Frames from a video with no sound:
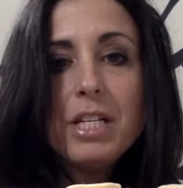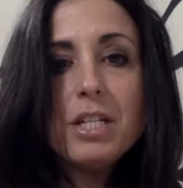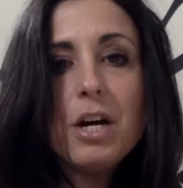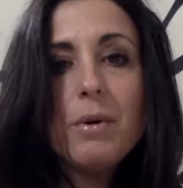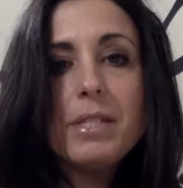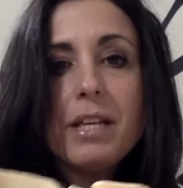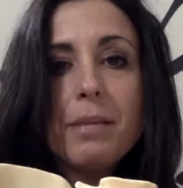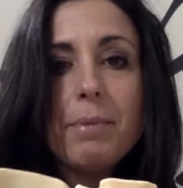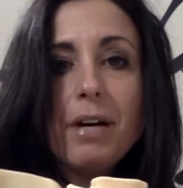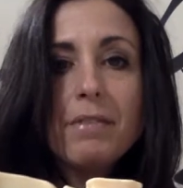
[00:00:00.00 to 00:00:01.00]
to know is that the
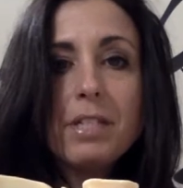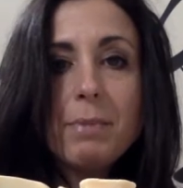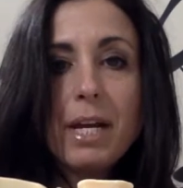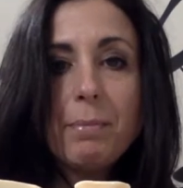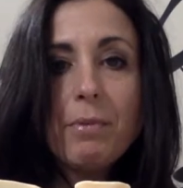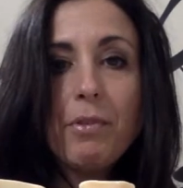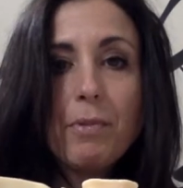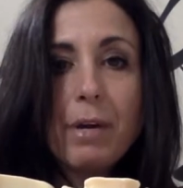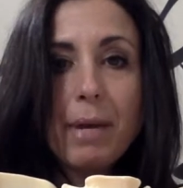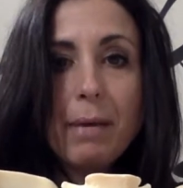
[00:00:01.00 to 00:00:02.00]
pelvis is made up of
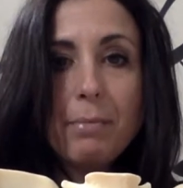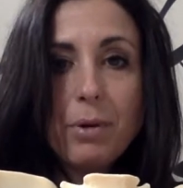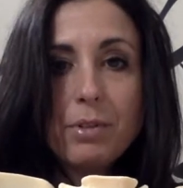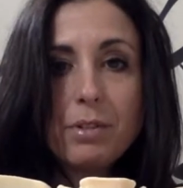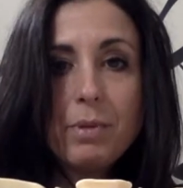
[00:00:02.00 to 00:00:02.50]
three main bones.